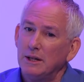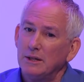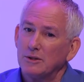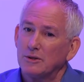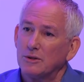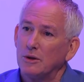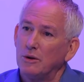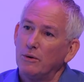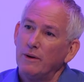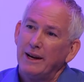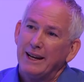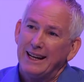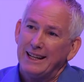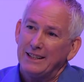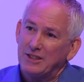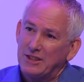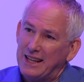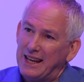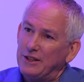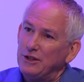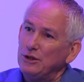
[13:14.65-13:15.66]
So
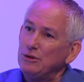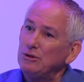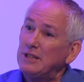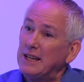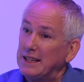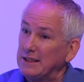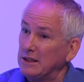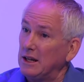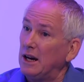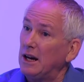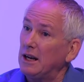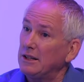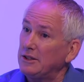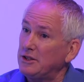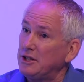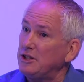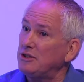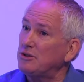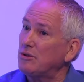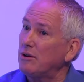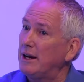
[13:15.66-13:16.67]
it's that new
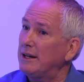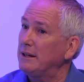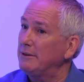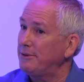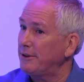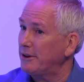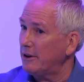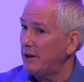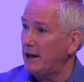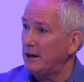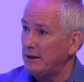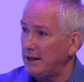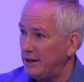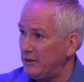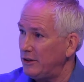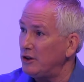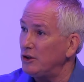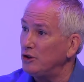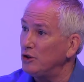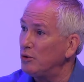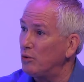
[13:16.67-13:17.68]
technology trying to figure out in
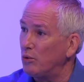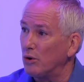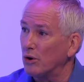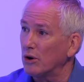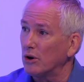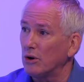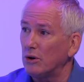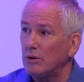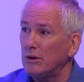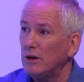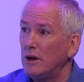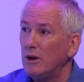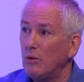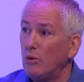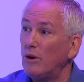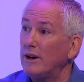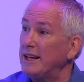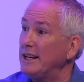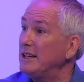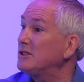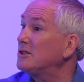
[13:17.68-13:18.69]
the new world
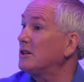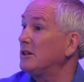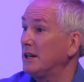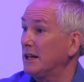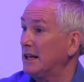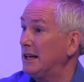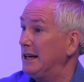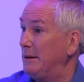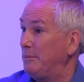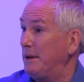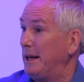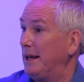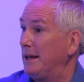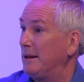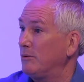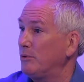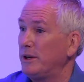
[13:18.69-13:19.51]
what is going to come in.